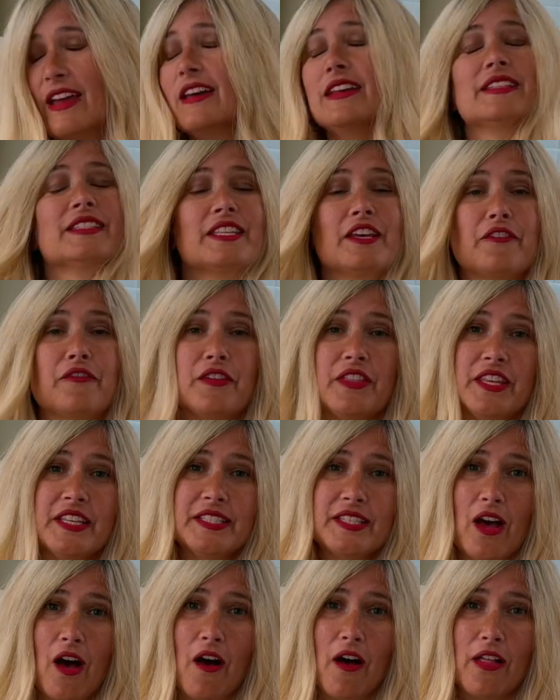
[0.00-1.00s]
So for
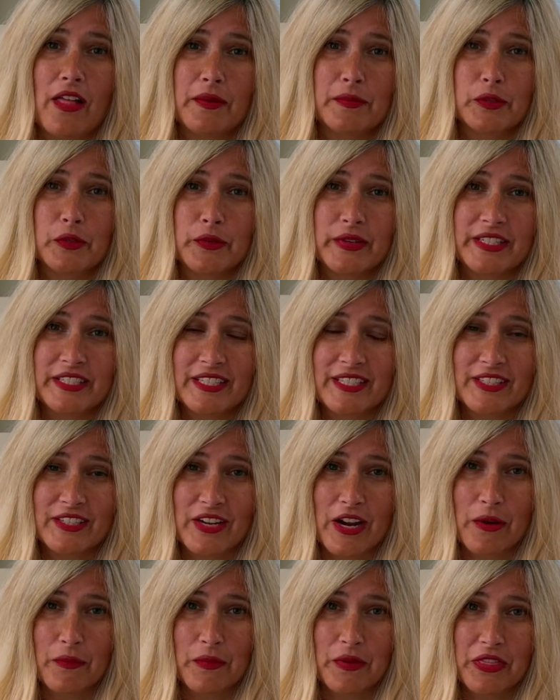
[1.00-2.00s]
this haul, I'm going to
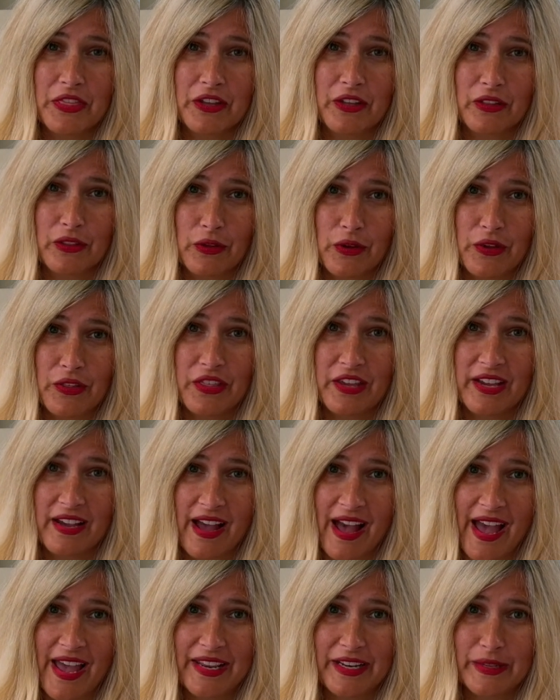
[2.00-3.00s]
start with the clothing
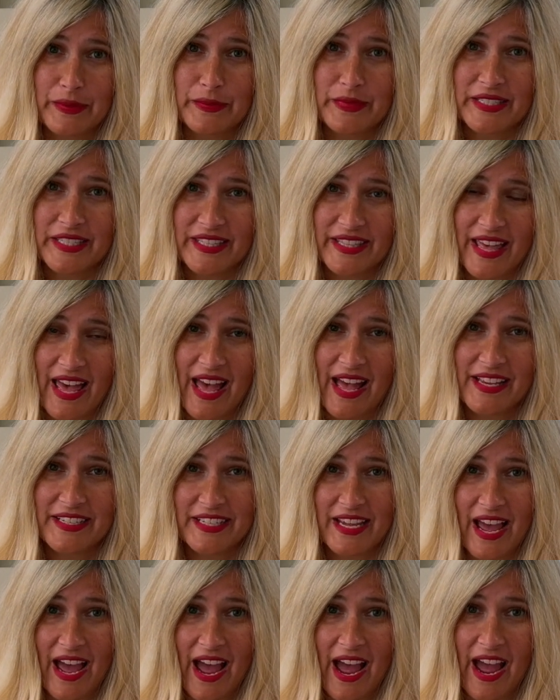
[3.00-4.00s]
items
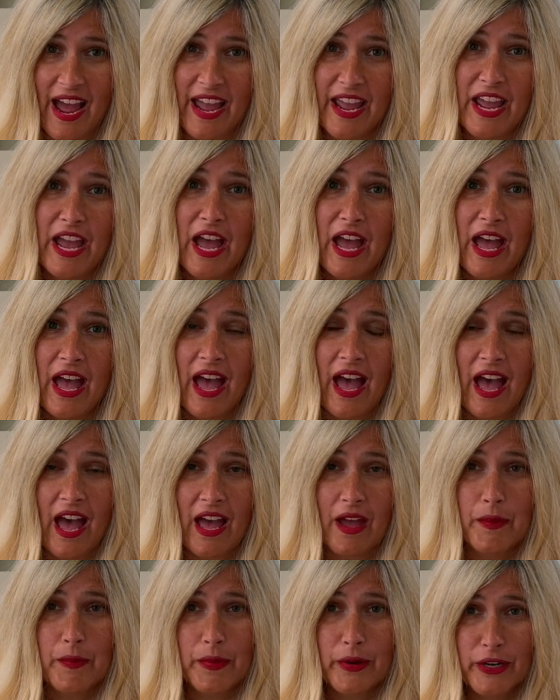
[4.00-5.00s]
that I
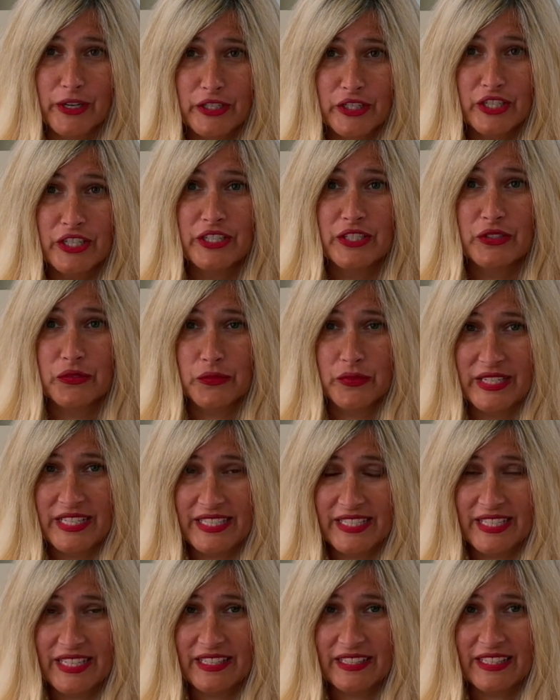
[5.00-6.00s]
purchased
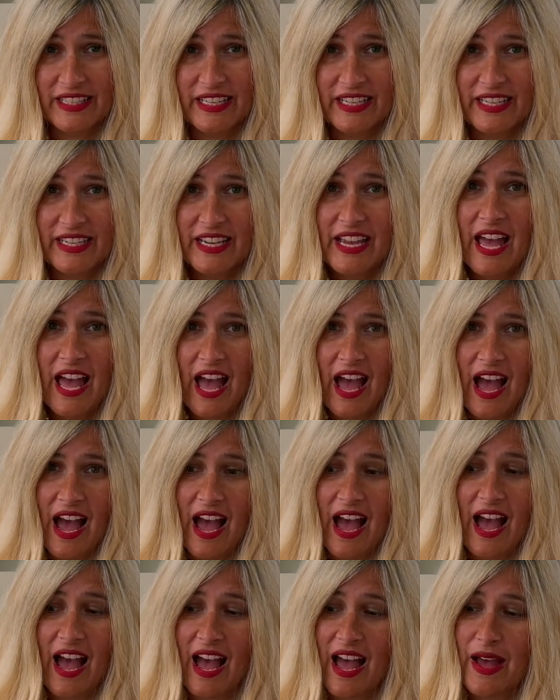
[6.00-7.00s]
recently.
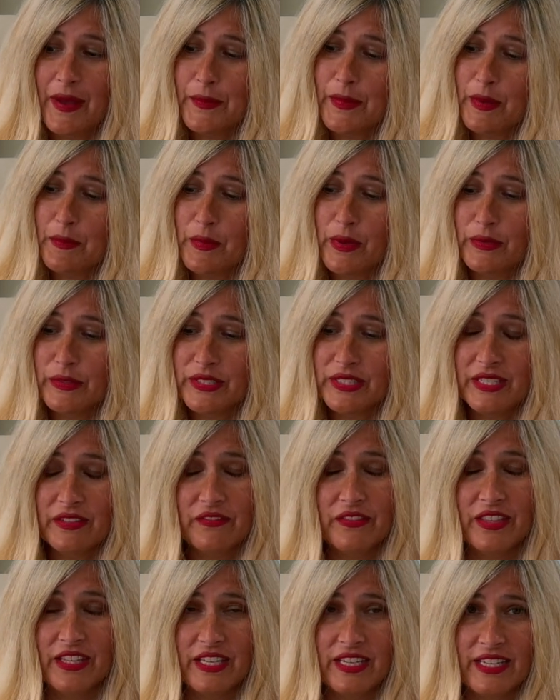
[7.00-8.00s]
Most
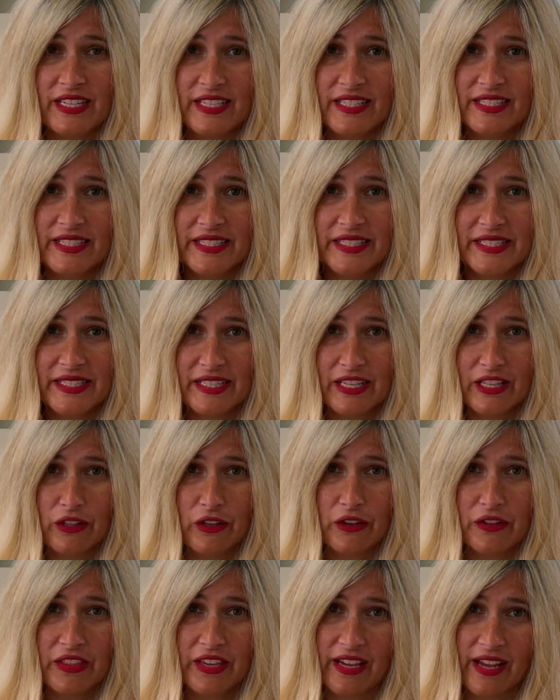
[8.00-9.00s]
of these
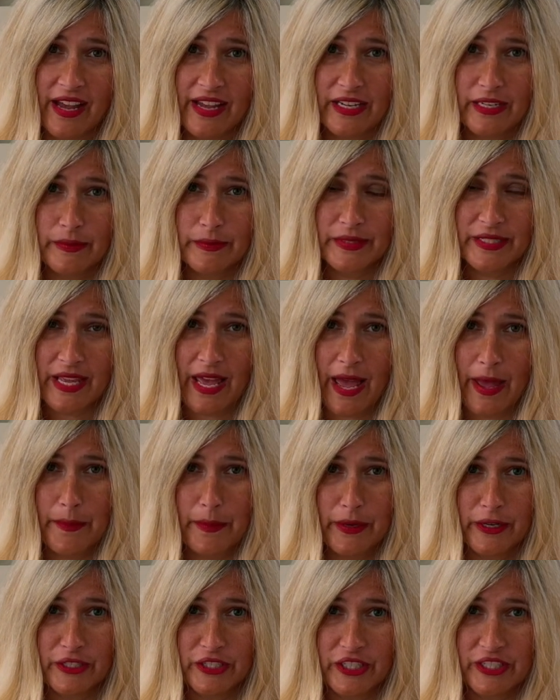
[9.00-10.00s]
clothing items I
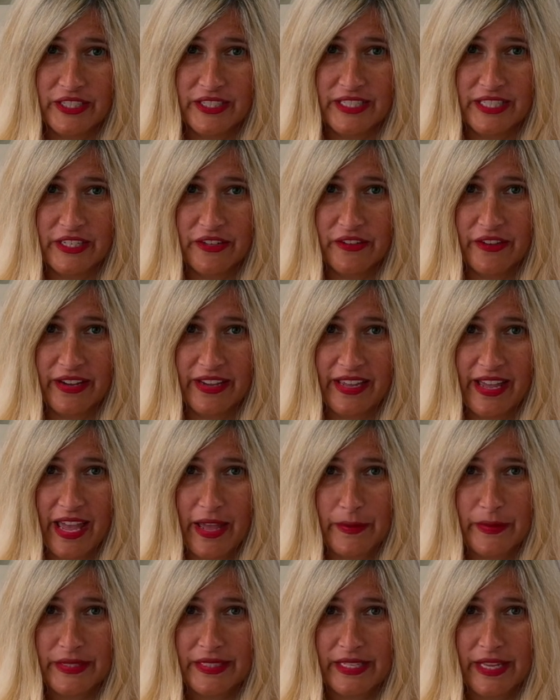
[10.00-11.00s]
purchased during
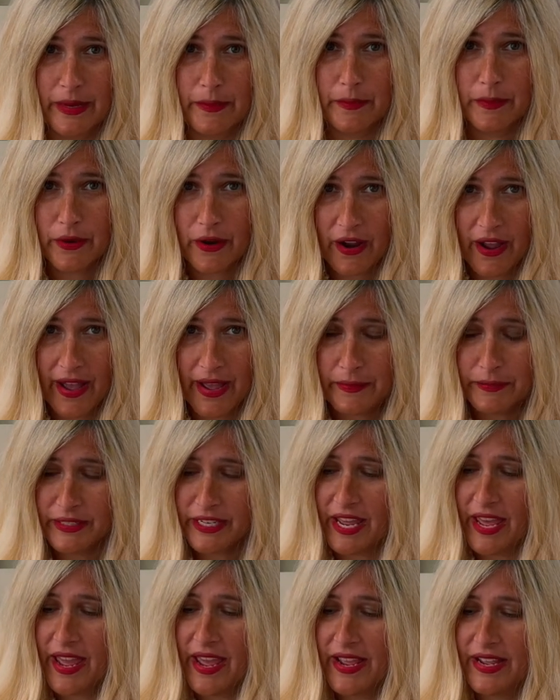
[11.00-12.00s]
Amazon Prime
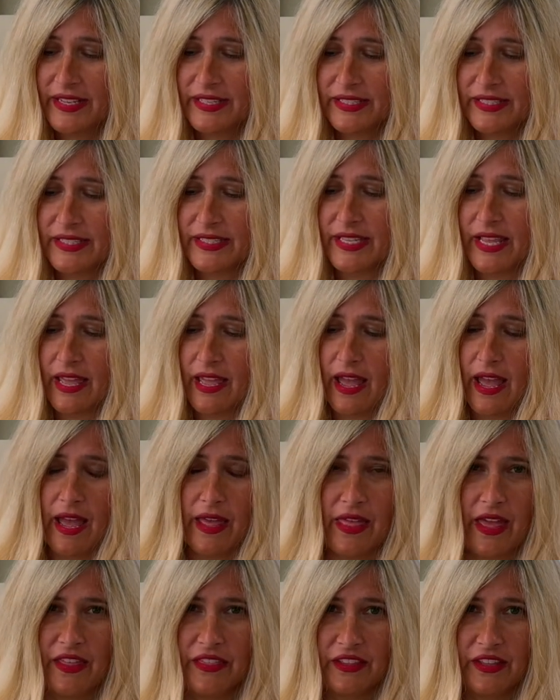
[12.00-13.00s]
days.
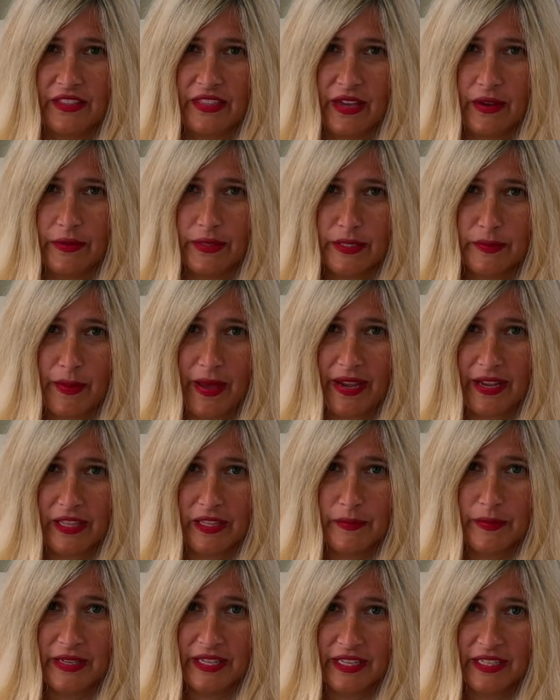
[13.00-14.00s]
I think that was back at
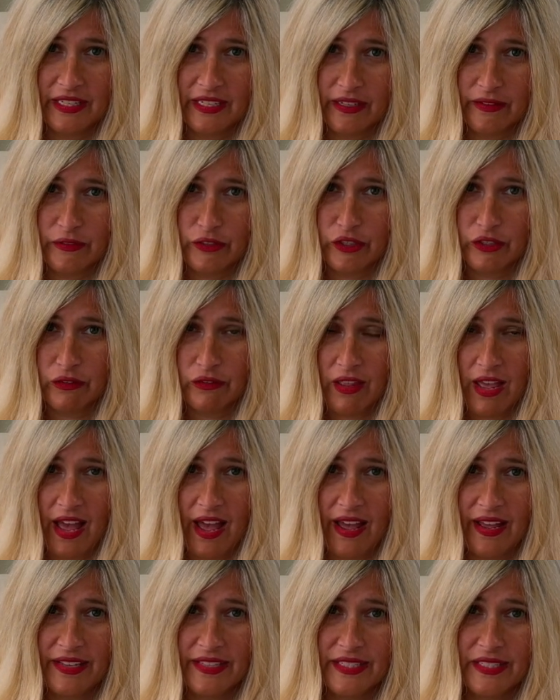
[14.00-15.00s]
the beginning of
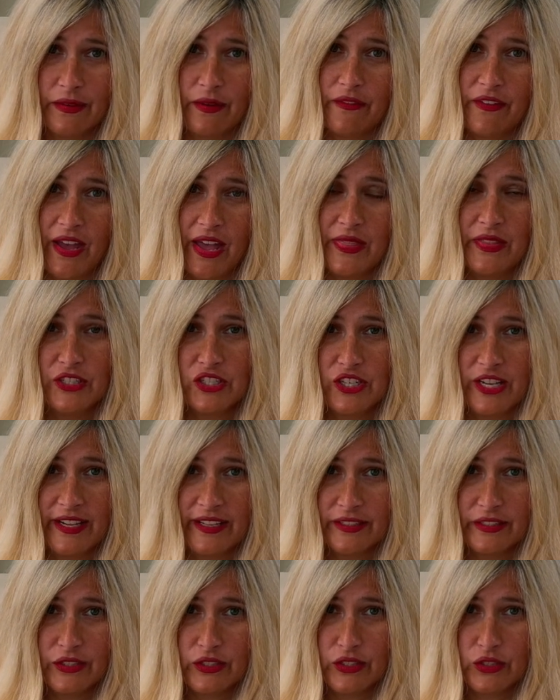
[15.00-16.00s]
July, so I've had the
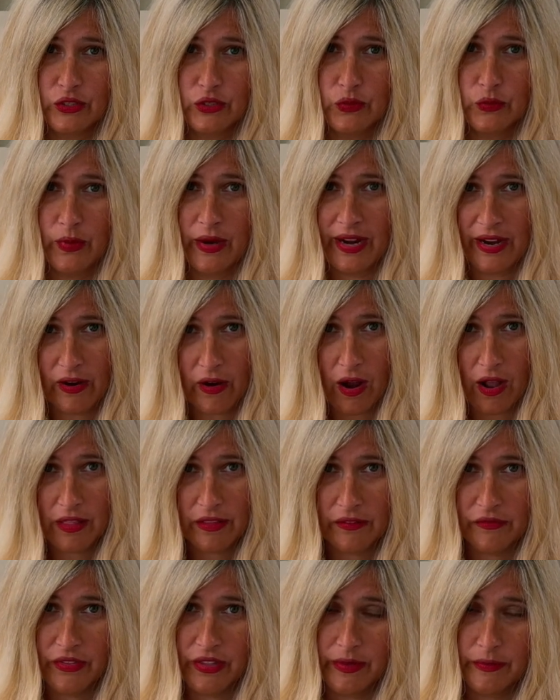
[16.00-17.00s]
chance to wear all
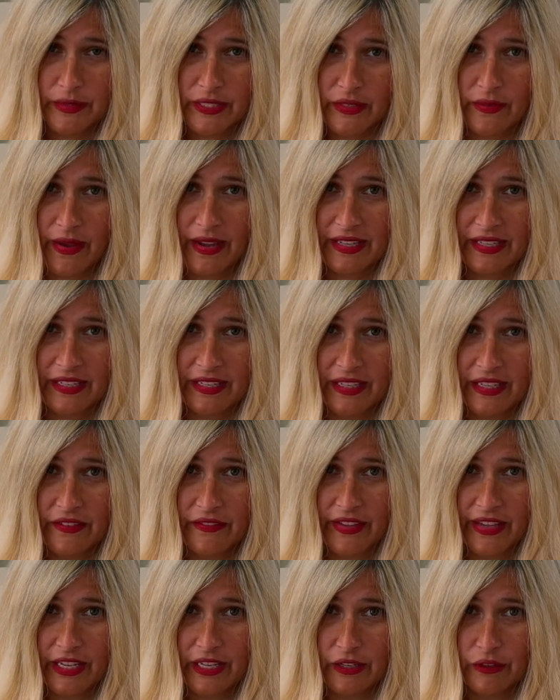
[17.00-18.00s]
of them so I can give
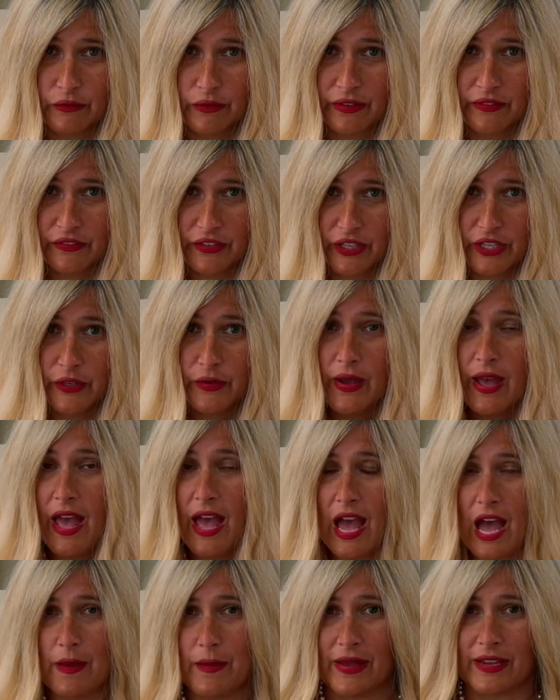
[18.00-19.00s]
a good review.
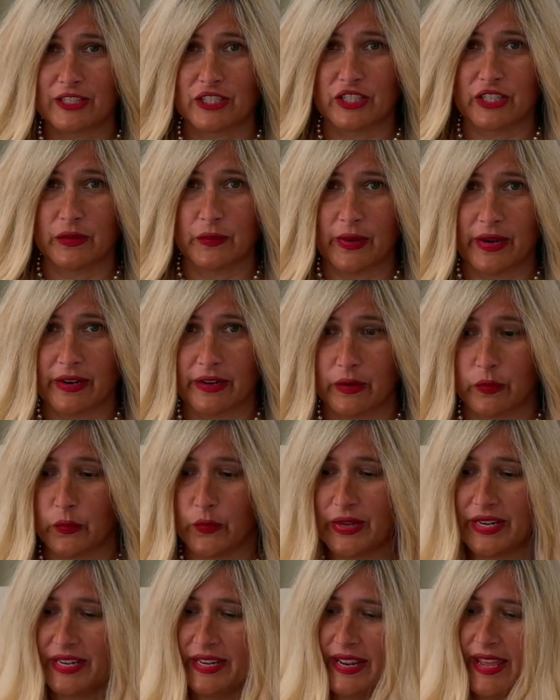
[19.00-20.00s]
I'm actually wearing
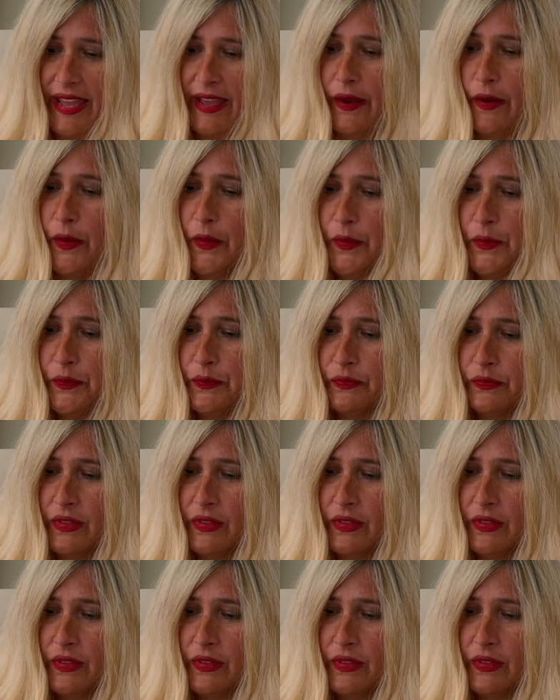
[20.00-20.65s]
one now.